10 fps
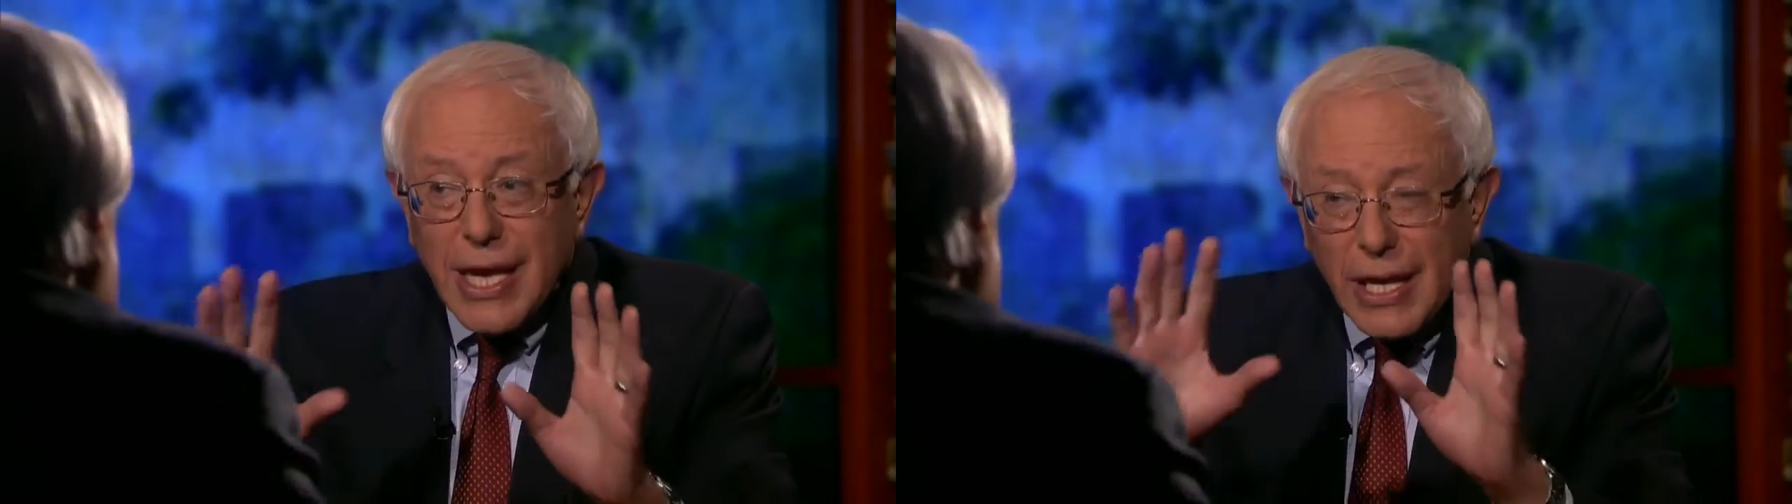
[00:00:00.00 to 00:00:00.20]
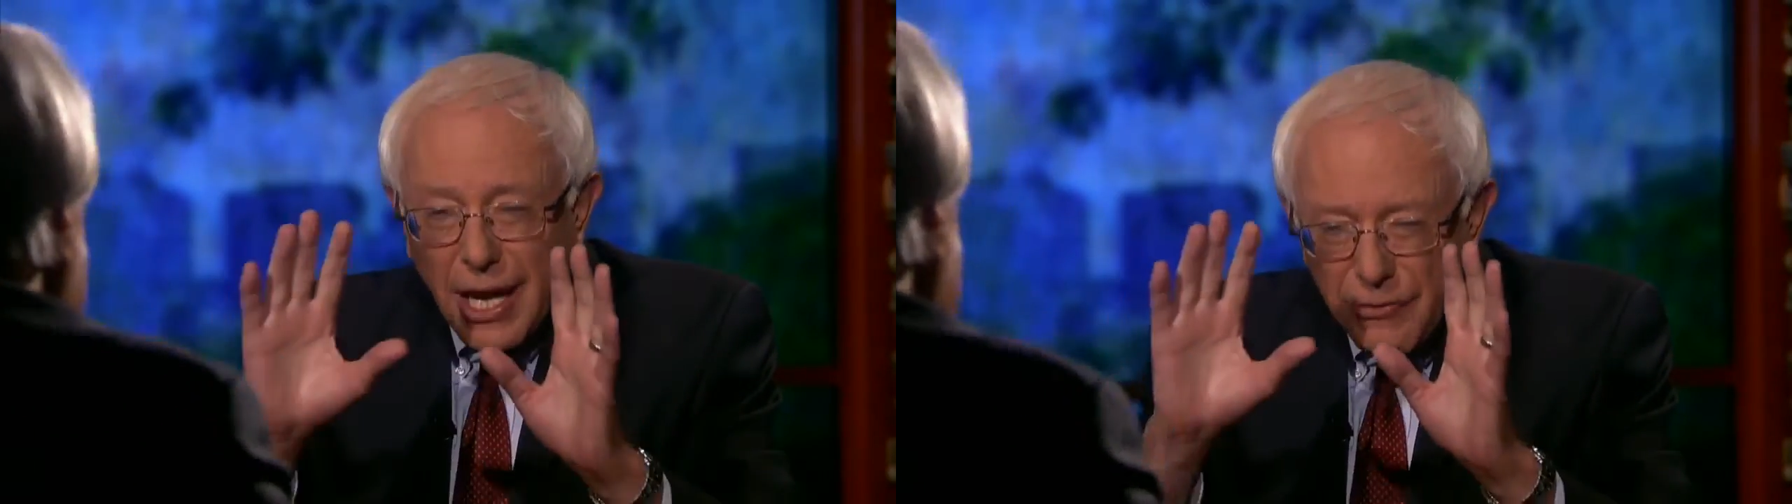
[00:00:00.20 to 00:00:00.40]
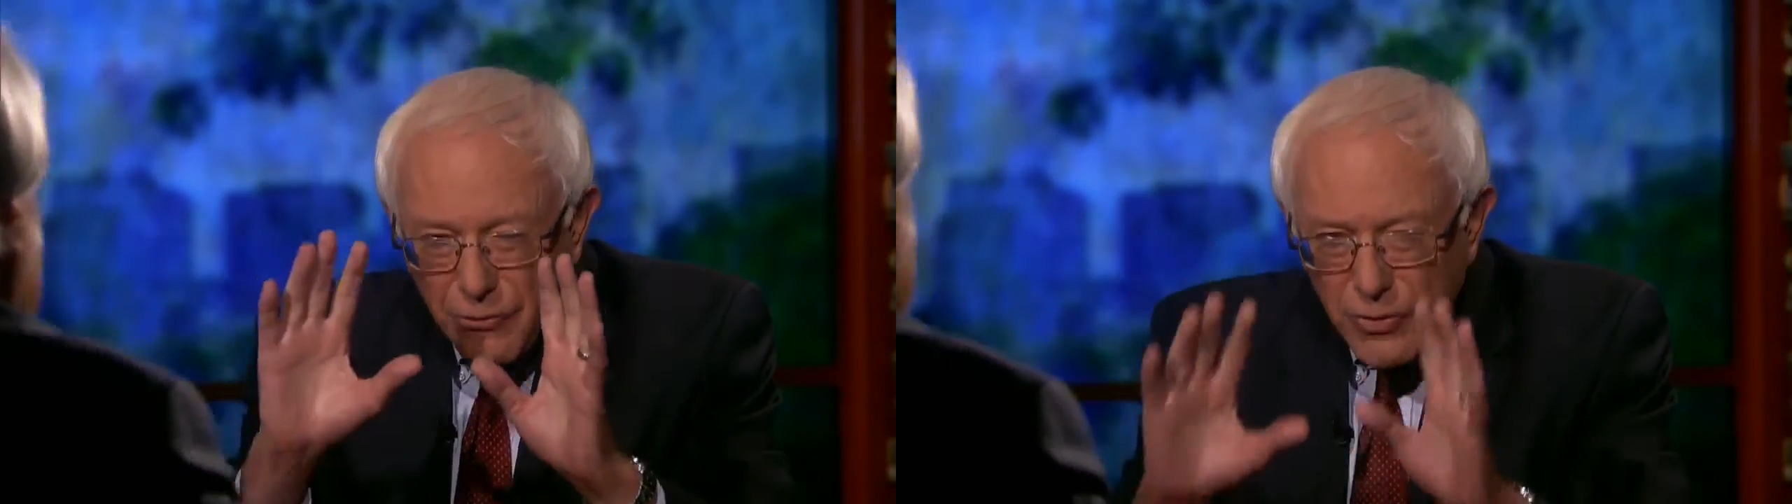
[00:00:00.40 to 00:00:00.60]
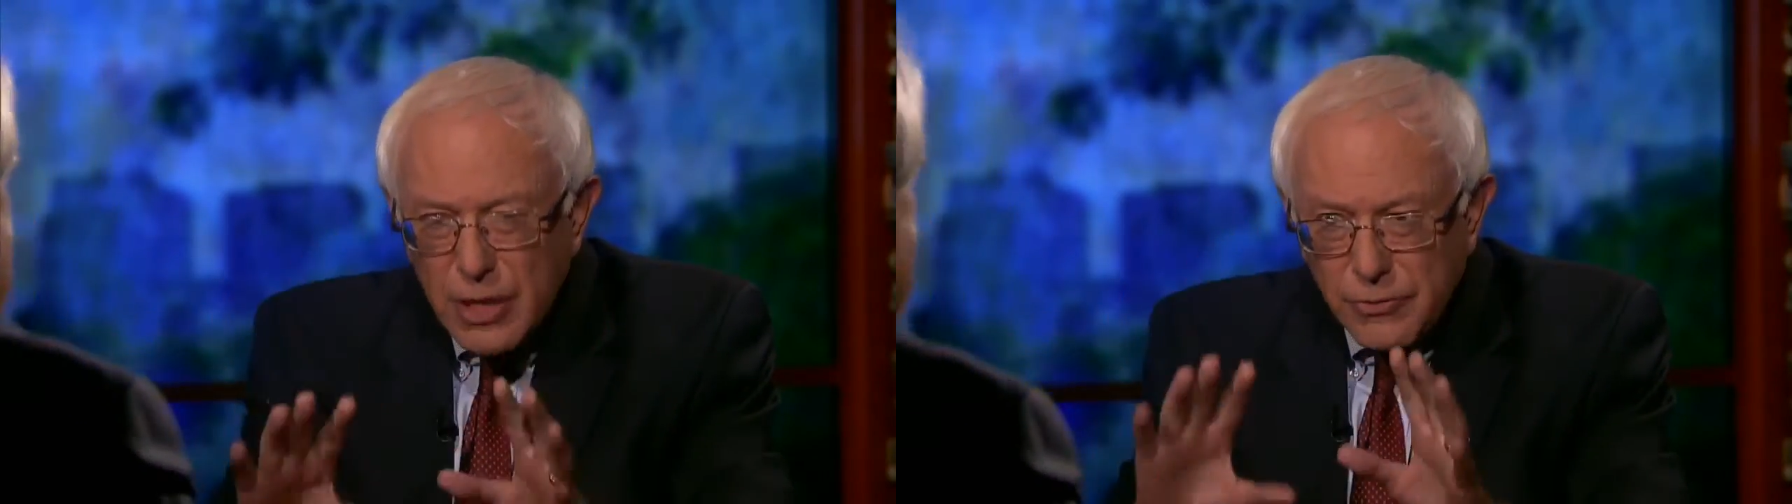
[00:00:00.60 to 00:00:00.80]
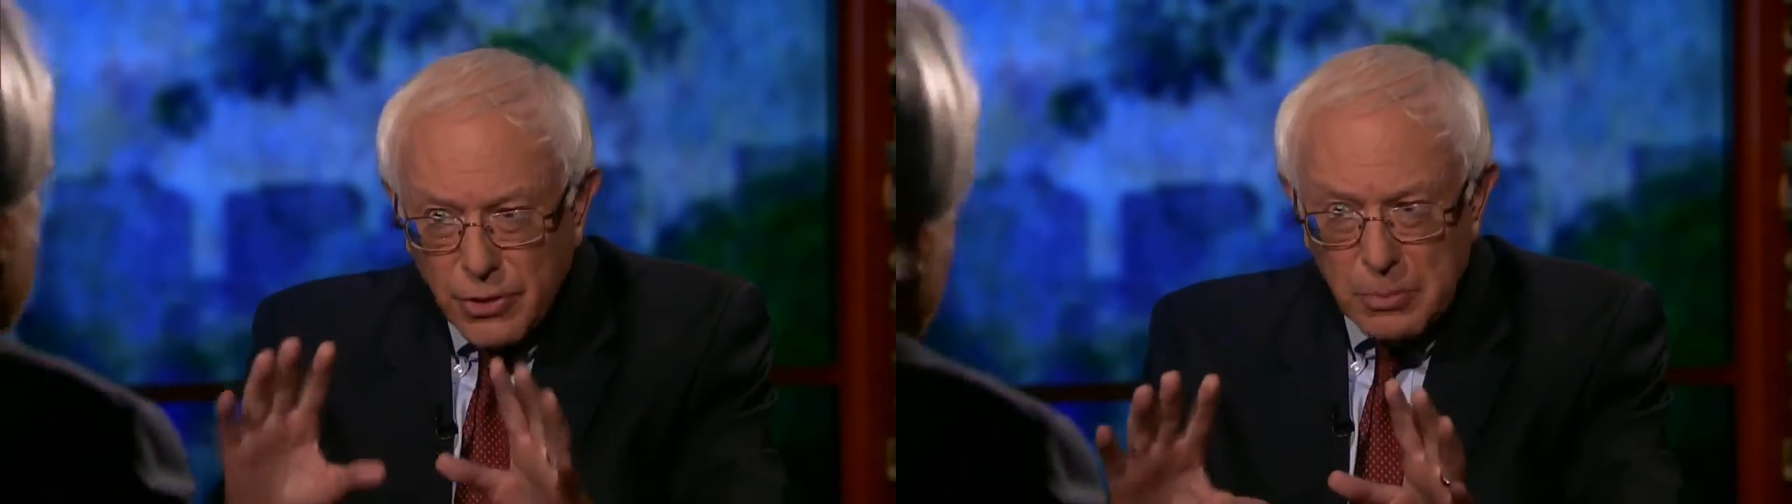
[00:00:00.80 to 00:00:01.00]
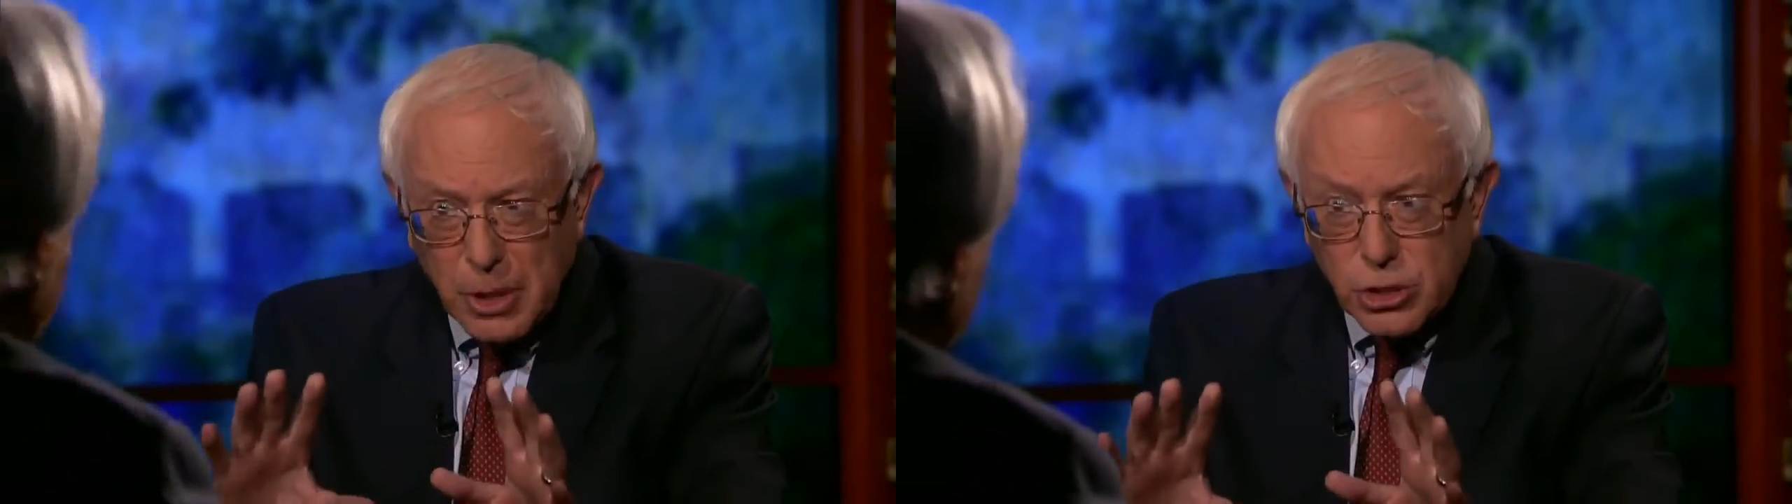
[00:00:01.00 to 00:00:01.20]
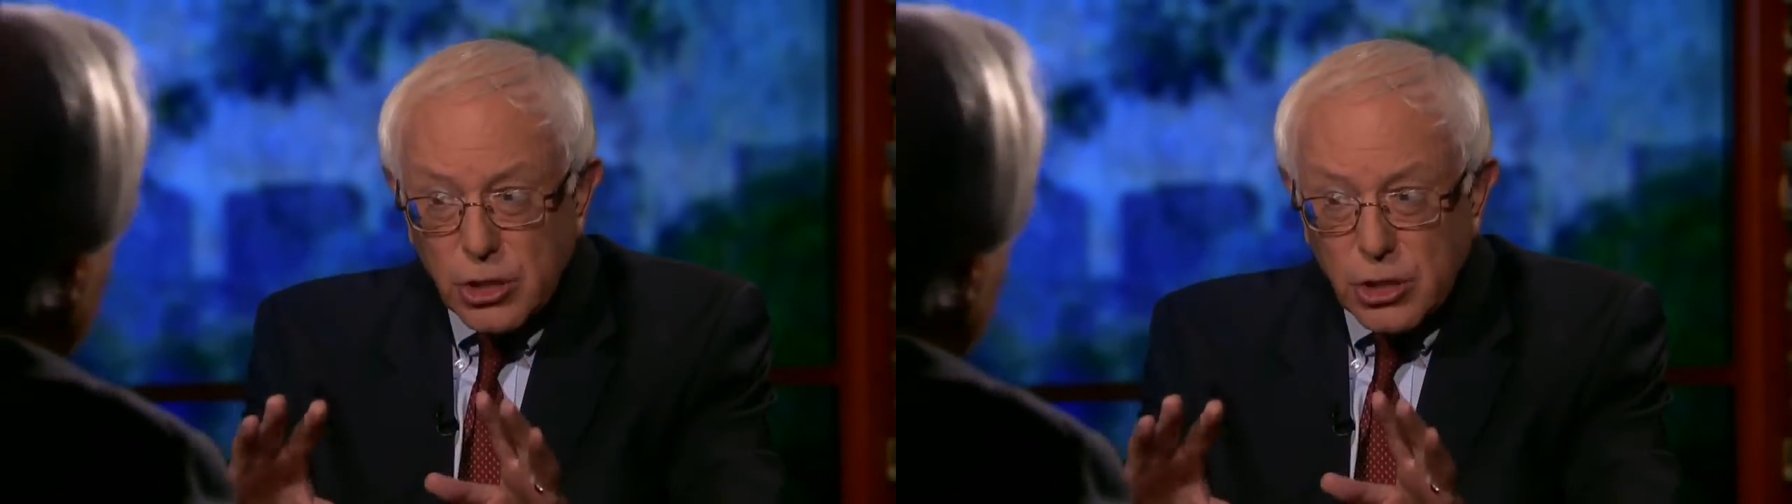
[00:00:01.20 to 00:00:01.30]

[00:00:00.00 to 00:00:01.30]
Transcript: and I fear very much